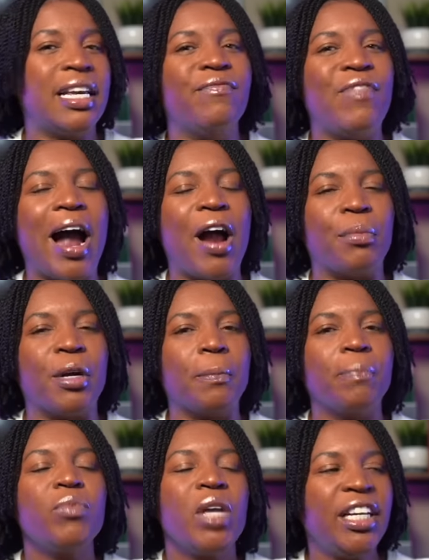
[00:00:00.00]
environment.
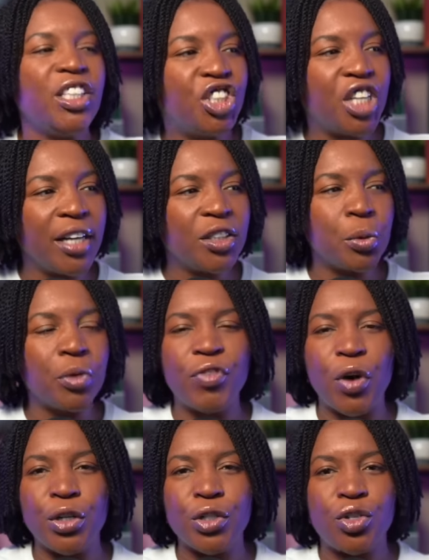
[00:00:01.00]
It just
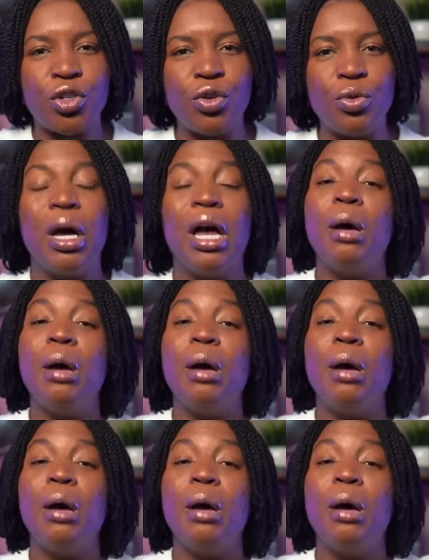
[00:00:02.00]
refers to